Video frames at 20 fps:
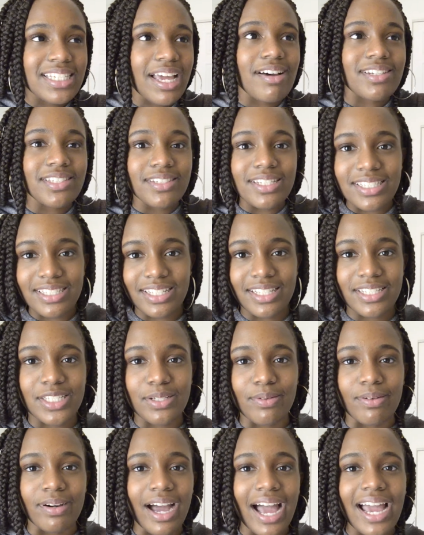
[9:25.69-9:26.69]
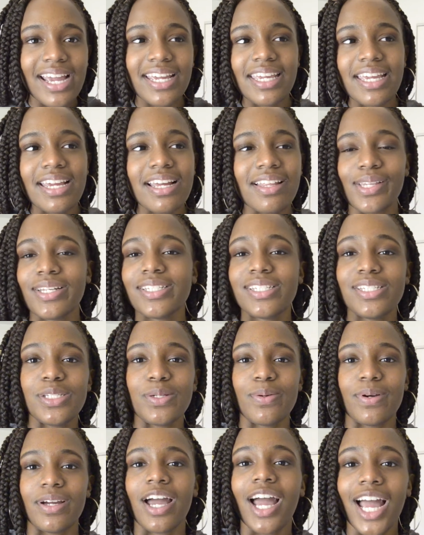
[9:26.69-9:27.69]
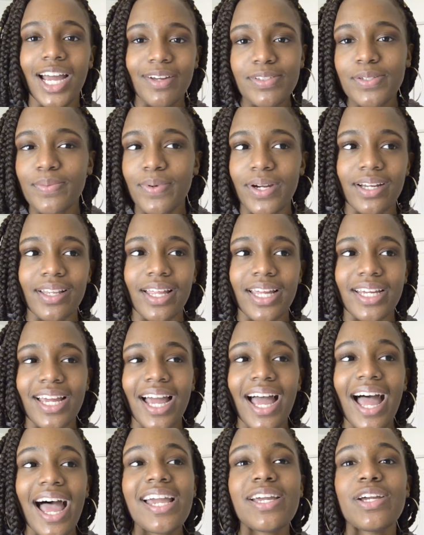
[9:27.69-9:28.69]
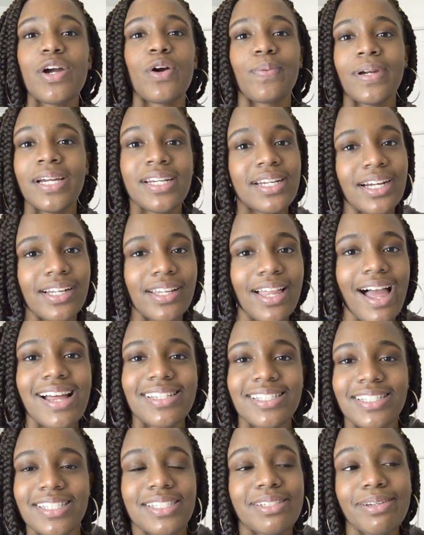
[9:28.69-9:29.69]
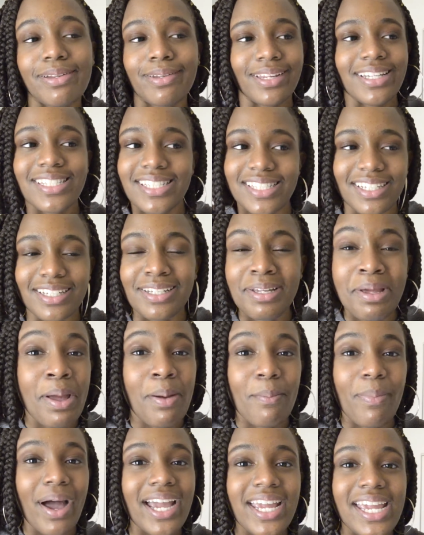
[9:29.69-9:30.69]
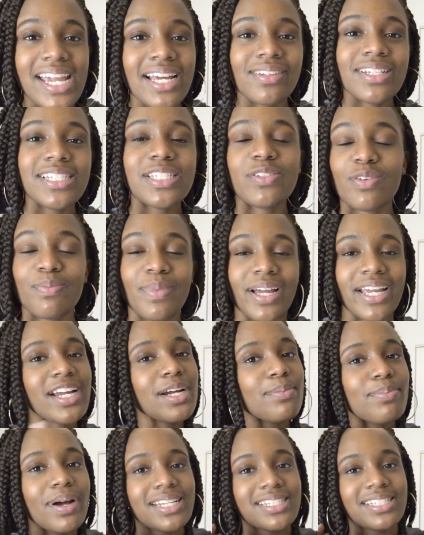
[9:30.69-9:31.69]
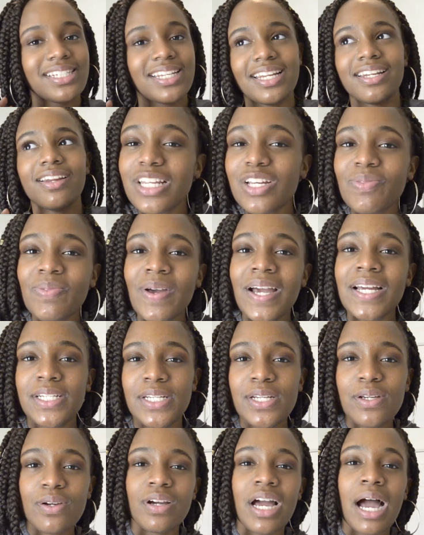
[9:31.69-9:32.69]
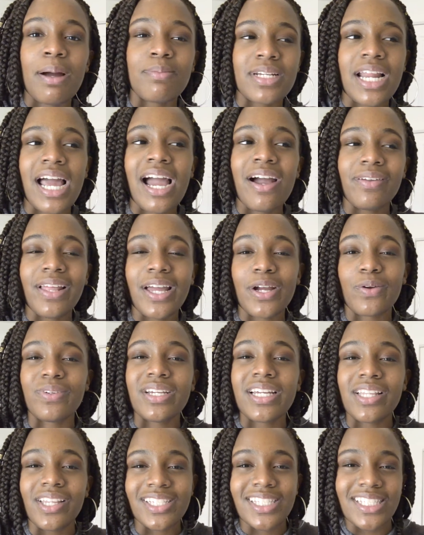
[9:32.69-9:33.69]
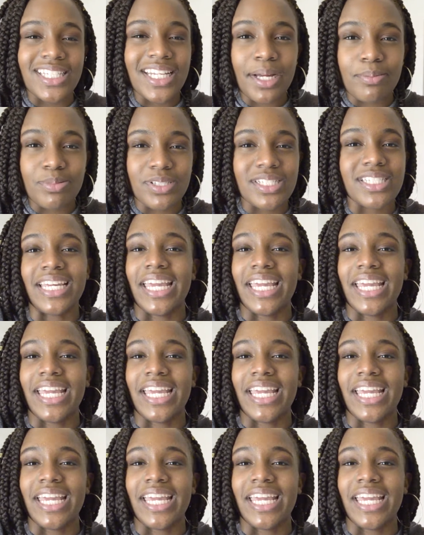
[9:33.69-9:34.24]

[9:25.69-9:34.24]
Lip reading: I was listening to it, I can't listen to it everywhere. Like, I could read in class and still listen, but I can't listen with my earbuds in. If I do, I'm not like really listening, I'm just